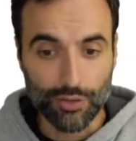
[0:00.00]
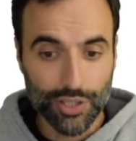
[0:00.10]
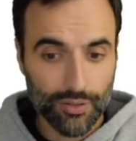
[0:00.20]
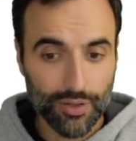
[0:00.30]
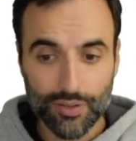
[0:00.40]

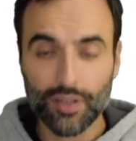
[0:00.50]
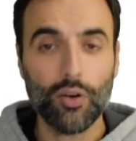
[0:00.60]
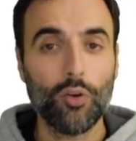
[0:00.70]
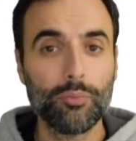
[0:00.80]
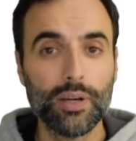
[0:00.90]
Cheerios and
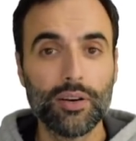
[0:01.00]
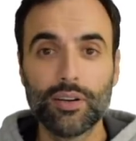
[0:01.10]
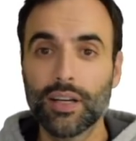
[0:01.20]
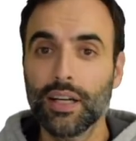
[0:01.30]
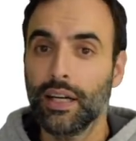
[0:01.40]
oat
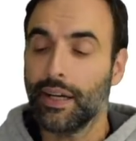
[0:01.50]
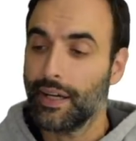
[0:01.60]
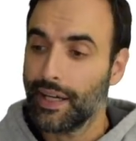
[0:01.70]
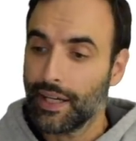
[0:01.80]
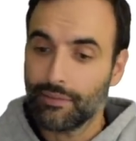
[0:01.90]
milk,
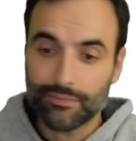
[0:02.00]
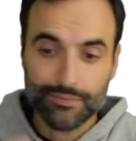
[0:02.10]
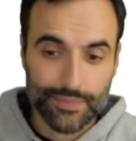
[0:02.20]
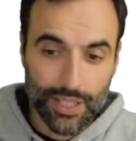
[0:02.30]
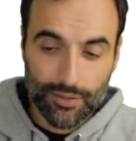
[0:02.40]

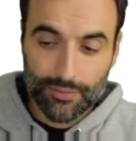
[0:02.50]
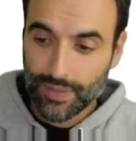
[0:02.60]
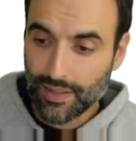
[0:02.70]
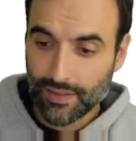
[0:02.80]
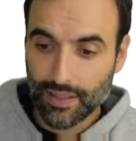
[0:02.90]

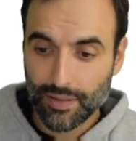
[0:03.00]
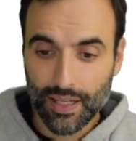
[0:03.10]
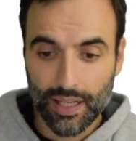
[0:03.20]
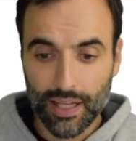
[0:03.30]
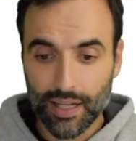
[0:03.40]
that's going to
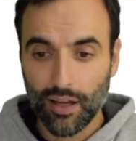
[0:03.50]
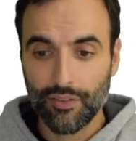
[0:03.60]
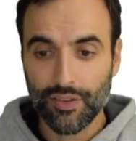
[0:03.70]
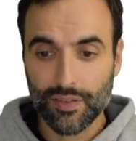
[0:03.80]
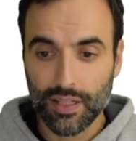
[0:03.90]
take a hit,
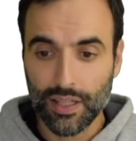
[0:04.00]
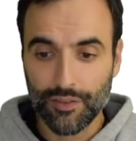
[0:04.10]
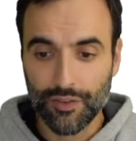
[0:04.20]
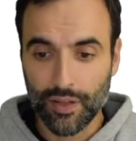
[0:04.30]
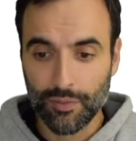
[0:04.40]
obviously,
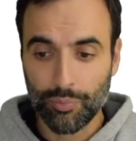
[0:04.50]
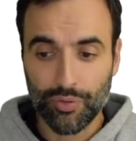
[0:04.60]
if the